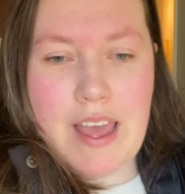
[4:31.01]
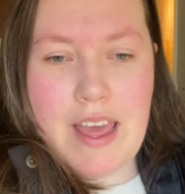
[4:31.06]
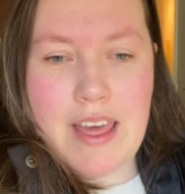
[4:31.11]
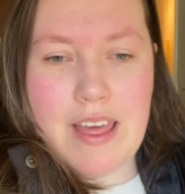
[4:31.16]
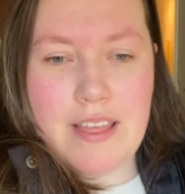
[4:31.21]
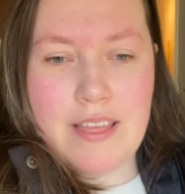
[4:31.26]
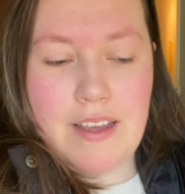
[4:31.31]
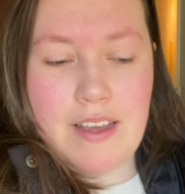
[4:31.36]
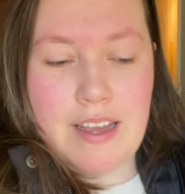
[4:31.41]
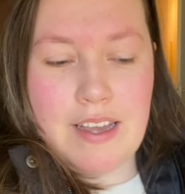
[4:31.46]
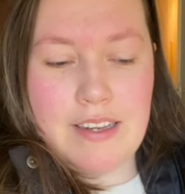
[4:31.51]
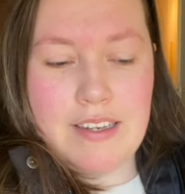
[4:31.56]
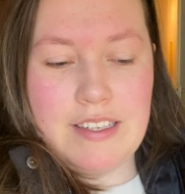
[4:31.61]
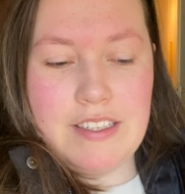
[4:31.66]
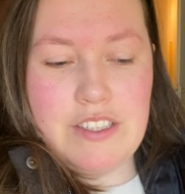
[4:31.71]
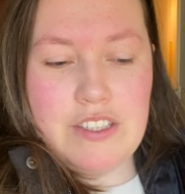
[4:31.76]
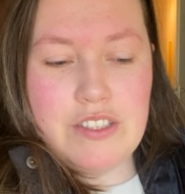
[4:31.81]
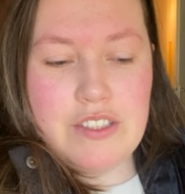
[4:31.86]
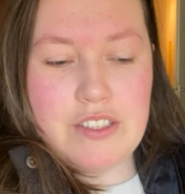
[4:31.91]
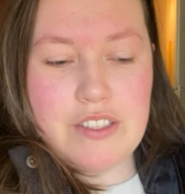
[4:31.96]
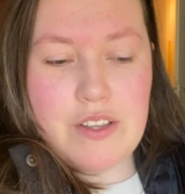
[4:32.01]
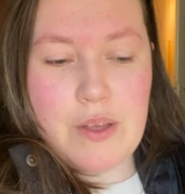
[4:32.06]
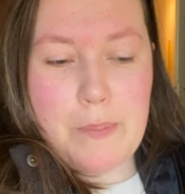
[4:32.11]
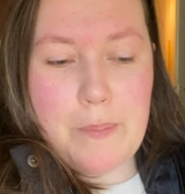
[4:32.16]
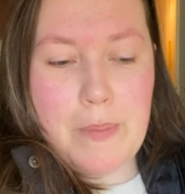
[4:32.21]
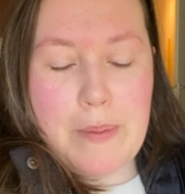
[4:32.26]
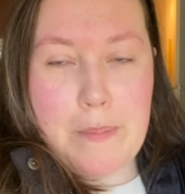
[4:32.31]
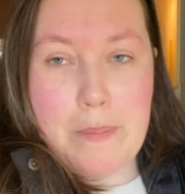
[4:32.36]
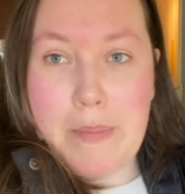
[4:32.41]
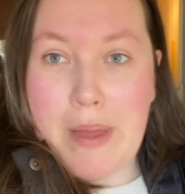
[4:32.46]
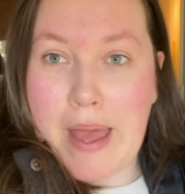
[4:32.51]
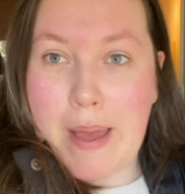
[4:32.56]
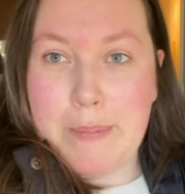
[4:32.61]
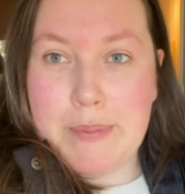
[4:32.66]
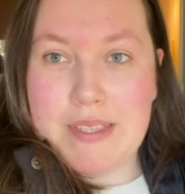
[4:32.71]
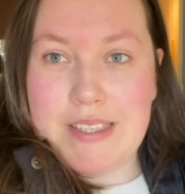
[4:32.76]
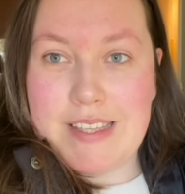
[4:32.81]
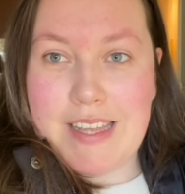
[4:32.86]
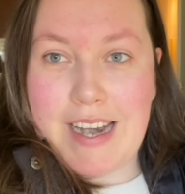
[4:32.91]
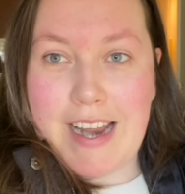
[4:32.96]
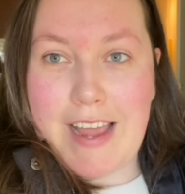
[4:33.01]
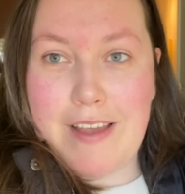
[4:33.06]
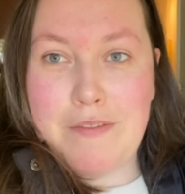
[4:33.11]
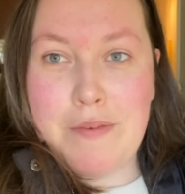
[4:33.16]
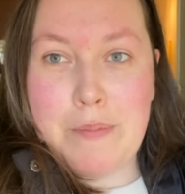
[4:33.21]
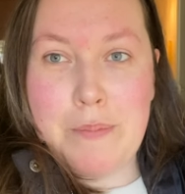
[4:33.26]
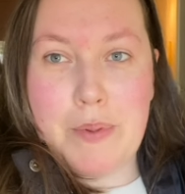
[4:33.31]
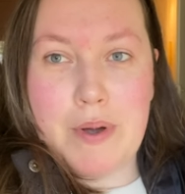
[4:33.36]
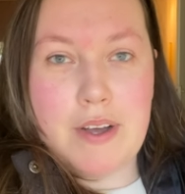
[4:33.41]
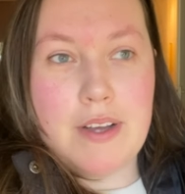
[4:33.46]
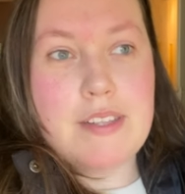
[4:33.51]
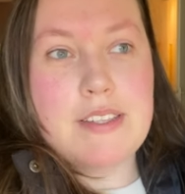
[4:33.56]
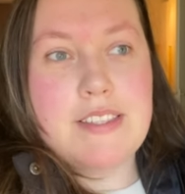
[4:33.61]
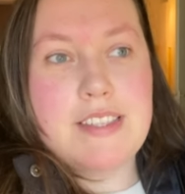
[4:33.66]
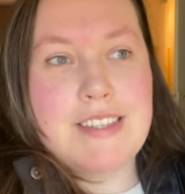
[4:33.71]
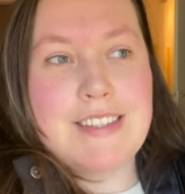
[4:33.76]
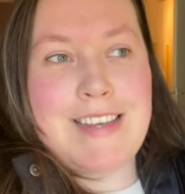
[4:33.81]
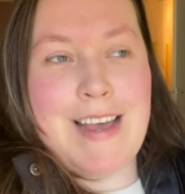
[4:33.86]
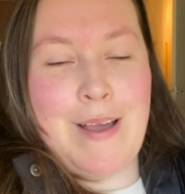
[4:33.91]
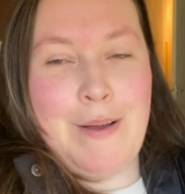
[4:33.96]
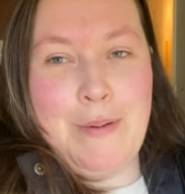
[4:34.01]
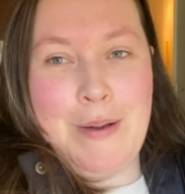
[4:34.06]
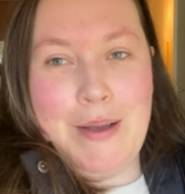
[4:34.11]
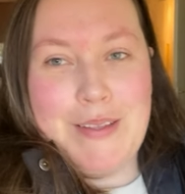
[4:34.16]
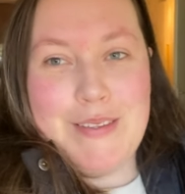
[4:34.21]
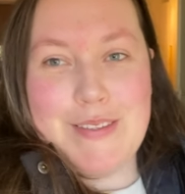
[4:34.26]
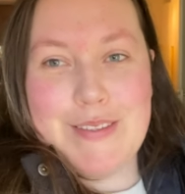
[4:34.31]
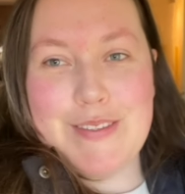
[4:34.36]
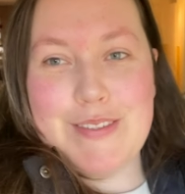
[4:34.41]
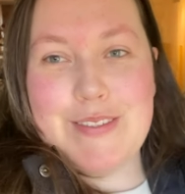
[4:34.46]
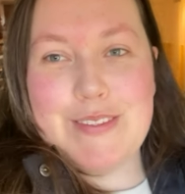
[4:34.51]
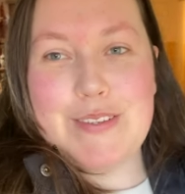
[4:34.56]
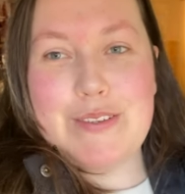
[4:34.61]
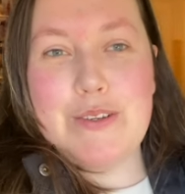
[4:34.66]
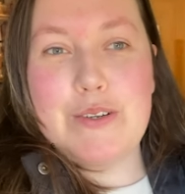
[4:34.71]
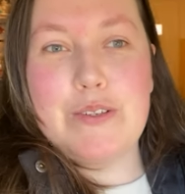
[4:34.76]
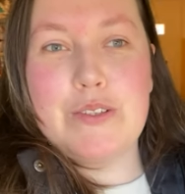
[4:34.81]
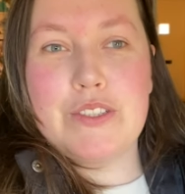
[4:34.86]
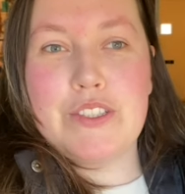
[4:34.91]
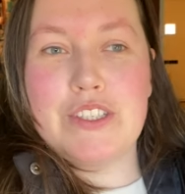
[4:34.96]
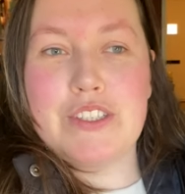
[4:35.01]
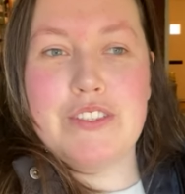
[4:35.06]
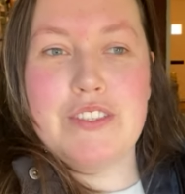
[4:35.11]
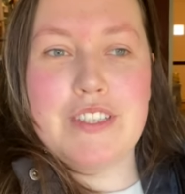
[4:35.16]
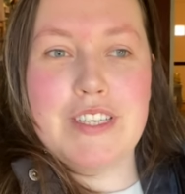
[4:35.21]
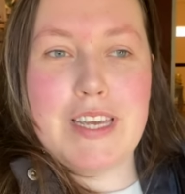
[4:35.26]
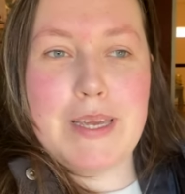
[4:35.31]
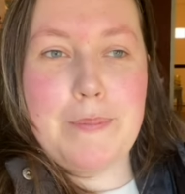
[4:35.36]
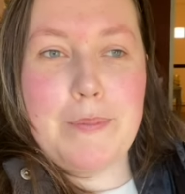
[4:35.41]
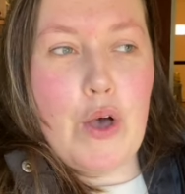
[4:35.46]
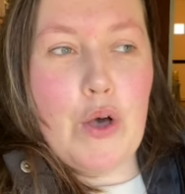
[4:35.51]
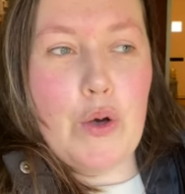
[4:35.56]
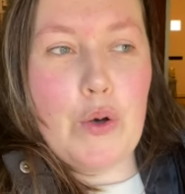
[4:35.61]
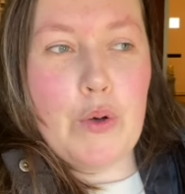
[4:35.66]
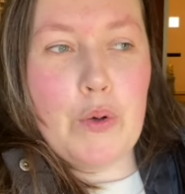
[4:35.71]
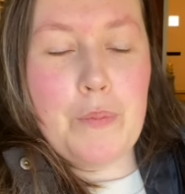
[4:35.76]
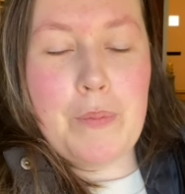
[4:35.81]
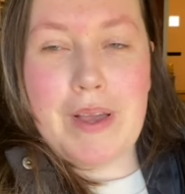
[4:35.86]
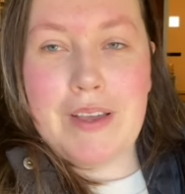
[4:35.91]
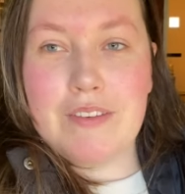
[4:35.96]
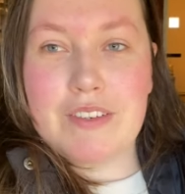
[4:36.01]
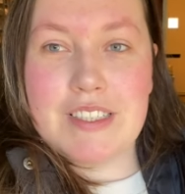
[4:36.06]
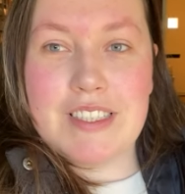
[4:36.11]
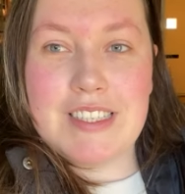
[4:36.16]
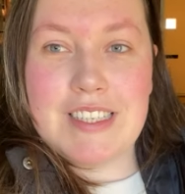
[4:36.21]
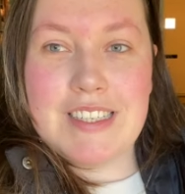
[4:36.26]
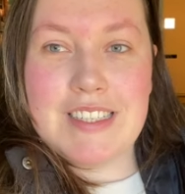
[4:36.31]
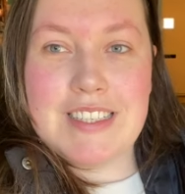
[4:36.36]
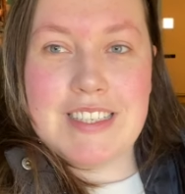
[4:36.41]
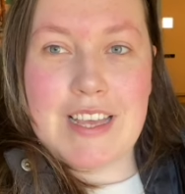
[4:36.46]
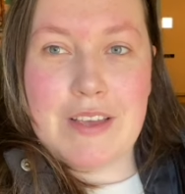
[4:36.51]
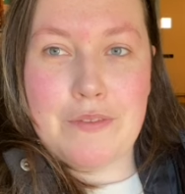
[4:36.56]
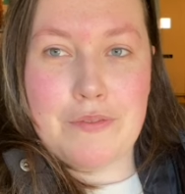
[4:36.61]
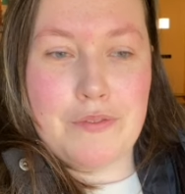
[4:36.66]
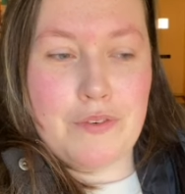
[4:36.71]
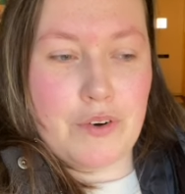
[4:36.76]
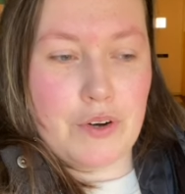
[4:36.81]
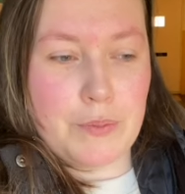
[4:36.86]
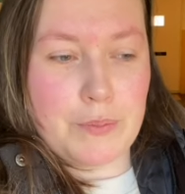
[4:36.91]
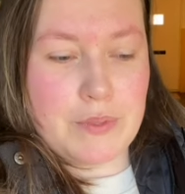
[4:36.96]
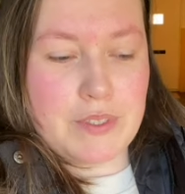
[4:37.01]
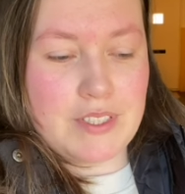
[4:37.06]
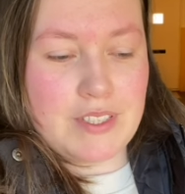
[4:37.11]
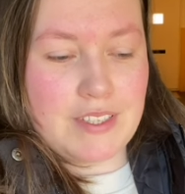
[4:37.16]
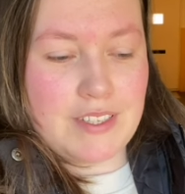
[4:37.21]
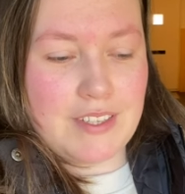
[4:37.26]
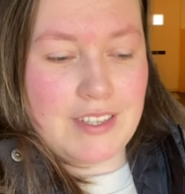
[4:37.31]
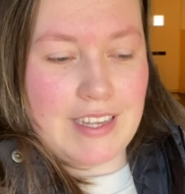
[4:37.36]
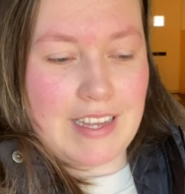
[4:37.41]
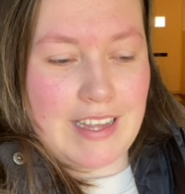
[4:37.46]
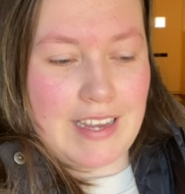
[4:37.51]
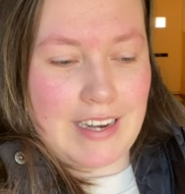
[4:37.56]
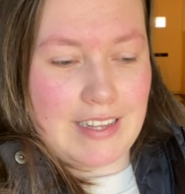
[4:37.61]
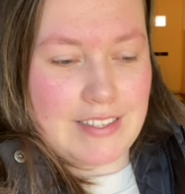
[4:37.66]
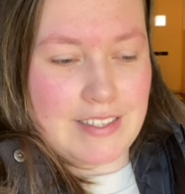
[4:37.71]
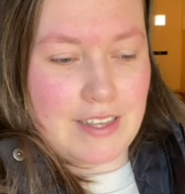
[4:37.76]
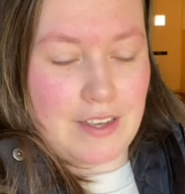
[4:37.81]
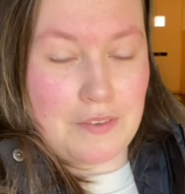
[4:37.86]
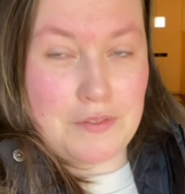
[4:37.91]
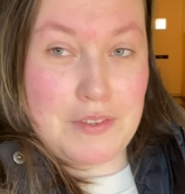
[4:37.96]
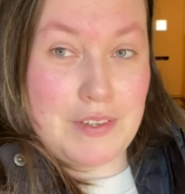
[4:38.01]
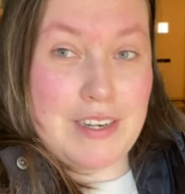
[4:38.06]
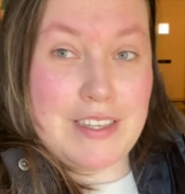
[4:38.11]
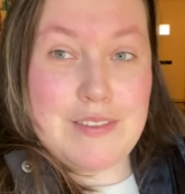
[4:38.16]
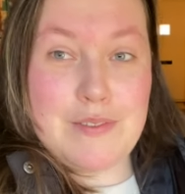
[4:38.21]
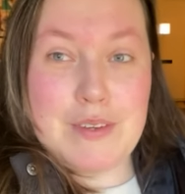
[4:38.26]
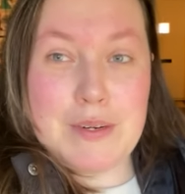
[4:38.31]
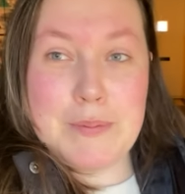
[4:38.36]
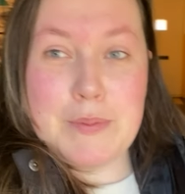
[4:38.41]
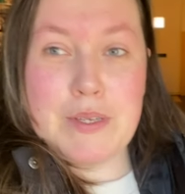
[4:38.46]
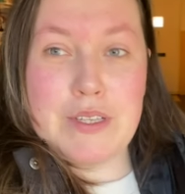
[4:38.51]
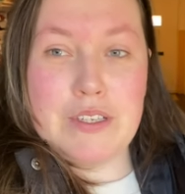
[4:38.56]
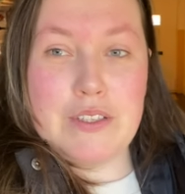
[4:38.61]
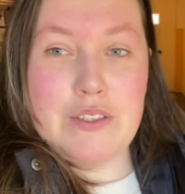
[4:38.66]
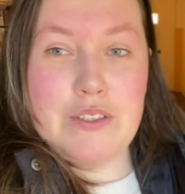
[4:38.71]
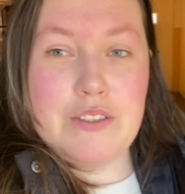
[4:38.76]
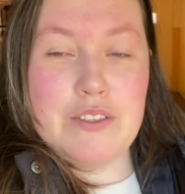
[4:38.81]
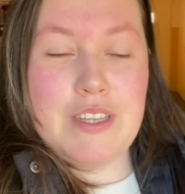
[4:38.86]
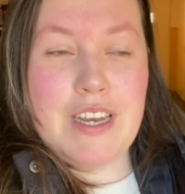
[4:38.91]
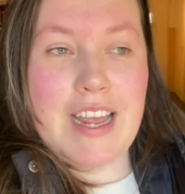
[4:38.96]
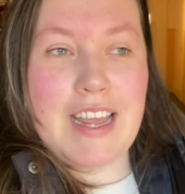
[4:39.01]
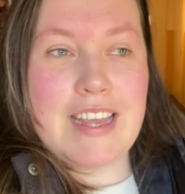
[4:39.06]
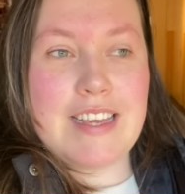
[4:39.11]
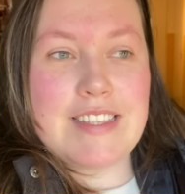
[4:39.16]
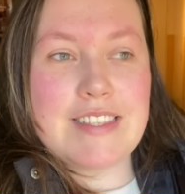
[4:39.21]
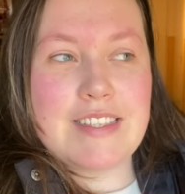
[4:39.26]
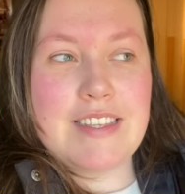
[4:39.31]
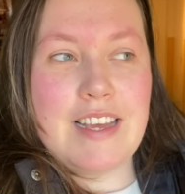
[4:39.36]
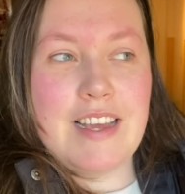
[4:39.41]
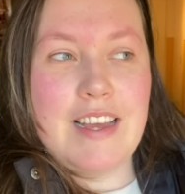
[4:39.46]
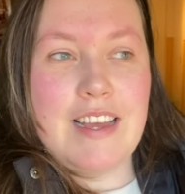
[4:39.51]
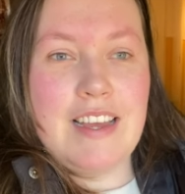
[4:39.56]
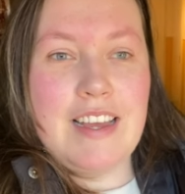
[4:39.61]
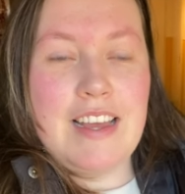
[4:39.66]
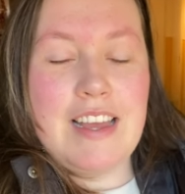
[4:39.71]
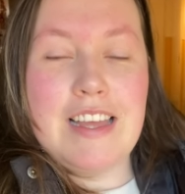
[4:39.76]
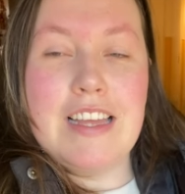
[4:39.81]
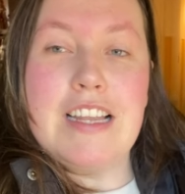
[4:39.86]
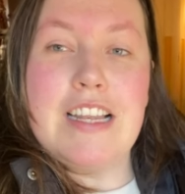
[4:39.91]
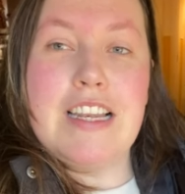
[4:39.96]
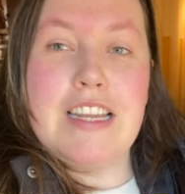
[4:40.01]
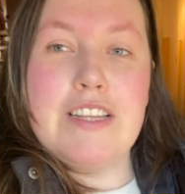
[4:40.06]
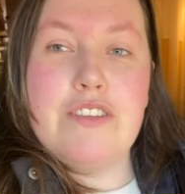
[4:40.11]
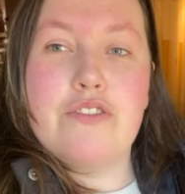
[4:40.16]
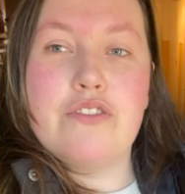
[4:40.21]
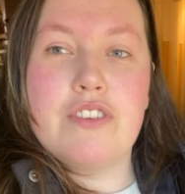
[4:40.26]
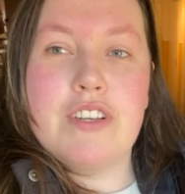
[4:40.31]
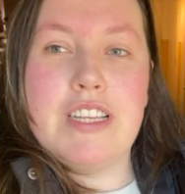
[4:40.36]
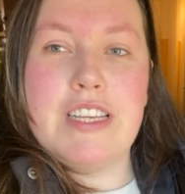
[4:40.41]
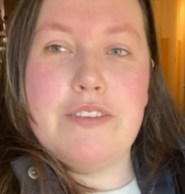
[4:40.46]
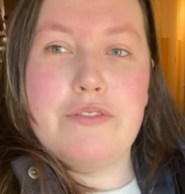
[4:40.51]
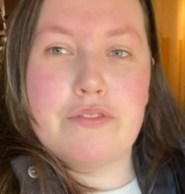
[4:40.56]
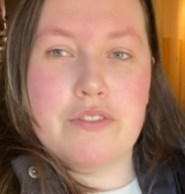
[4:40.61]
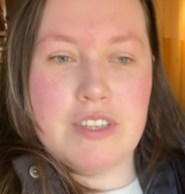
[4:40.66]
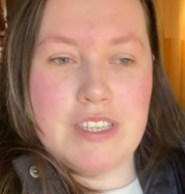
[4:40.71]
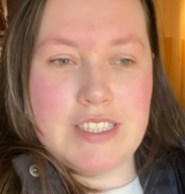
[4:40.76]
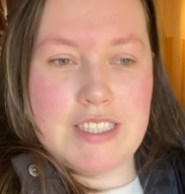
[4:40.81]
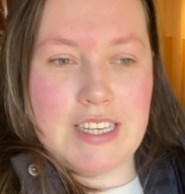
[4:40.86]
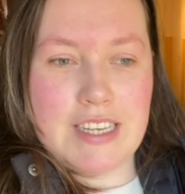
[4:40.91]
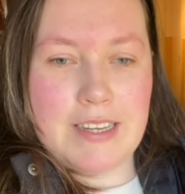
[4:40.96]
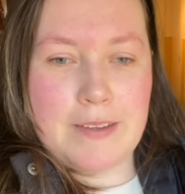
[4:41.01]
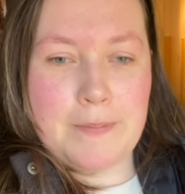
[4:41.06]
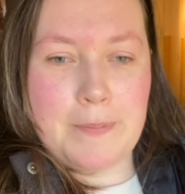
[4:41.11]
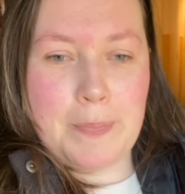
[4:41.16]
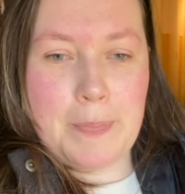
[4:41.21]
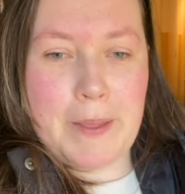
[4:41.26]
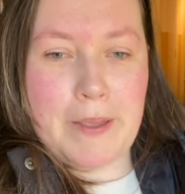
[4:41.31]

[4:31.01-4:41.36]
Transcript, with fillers: And I need just some maps that I haven't bought since I went to school just to keep all my receipts and forms in myself. So that's what I'm gonna do today. It's literally freezing.